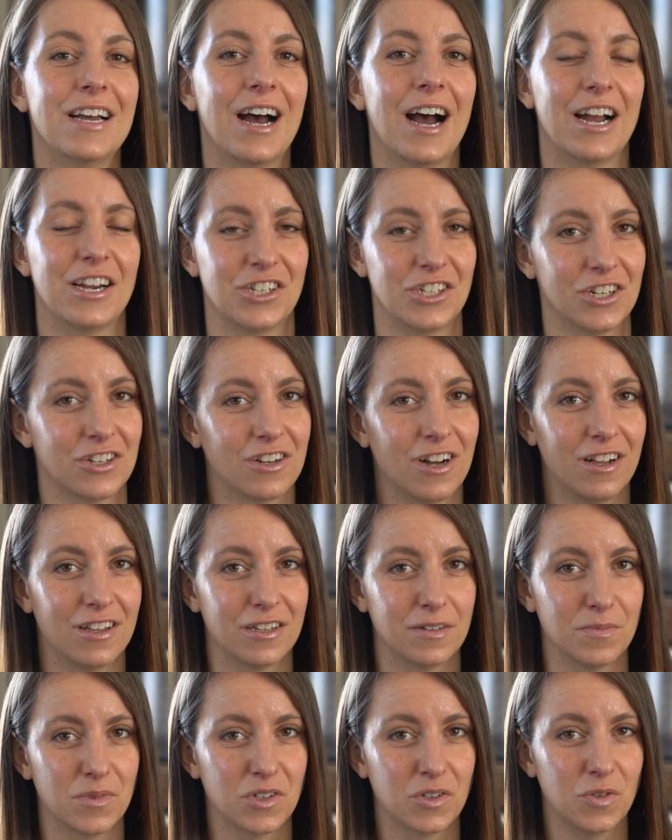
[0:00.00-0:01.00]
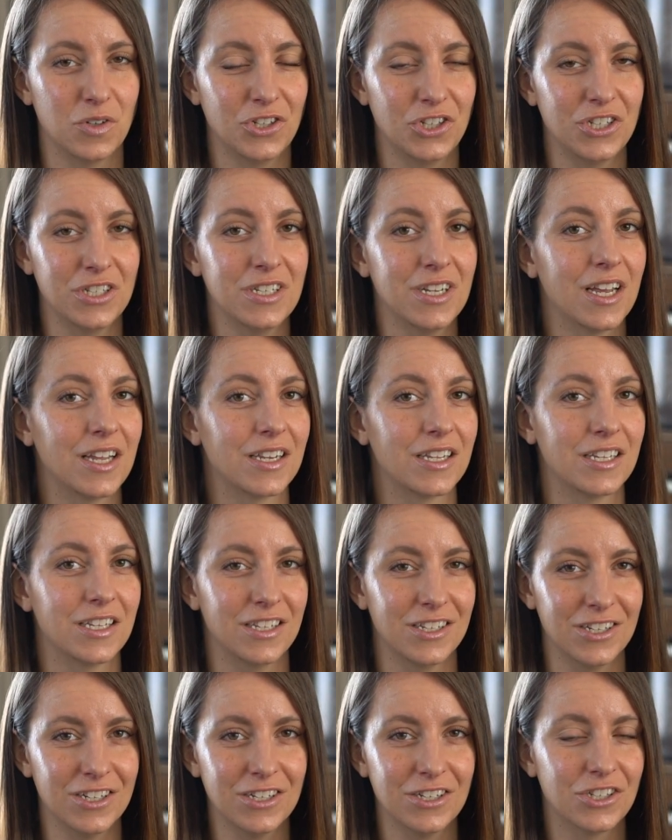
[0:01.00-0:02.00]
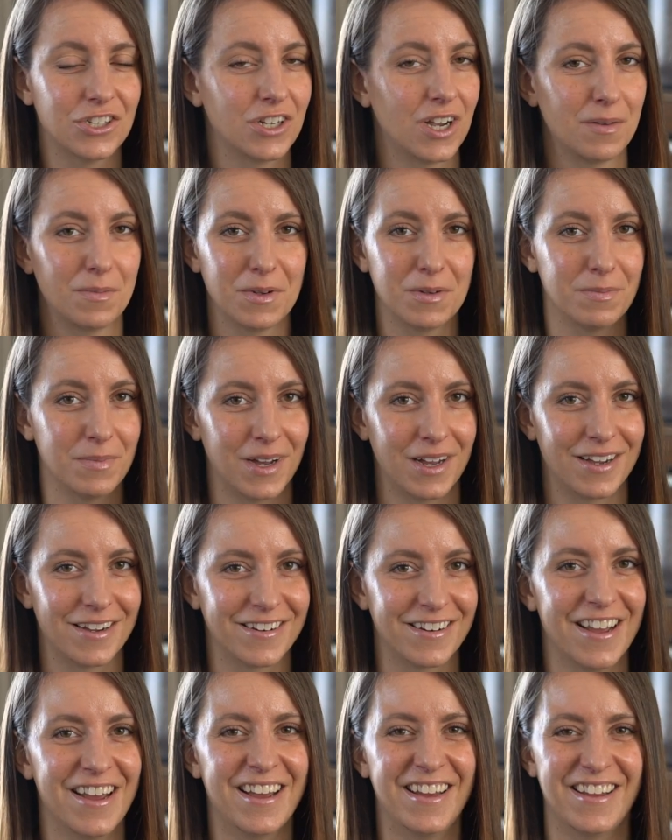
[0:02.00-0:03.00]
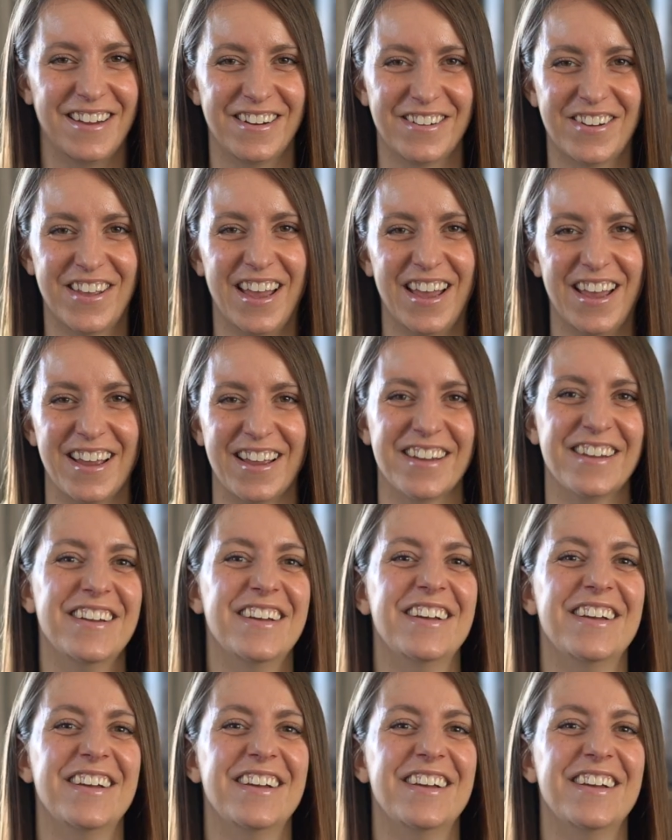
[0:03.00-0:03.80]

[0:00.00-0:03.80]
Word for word: I shall call him Squishy and he shall be mine. Okay,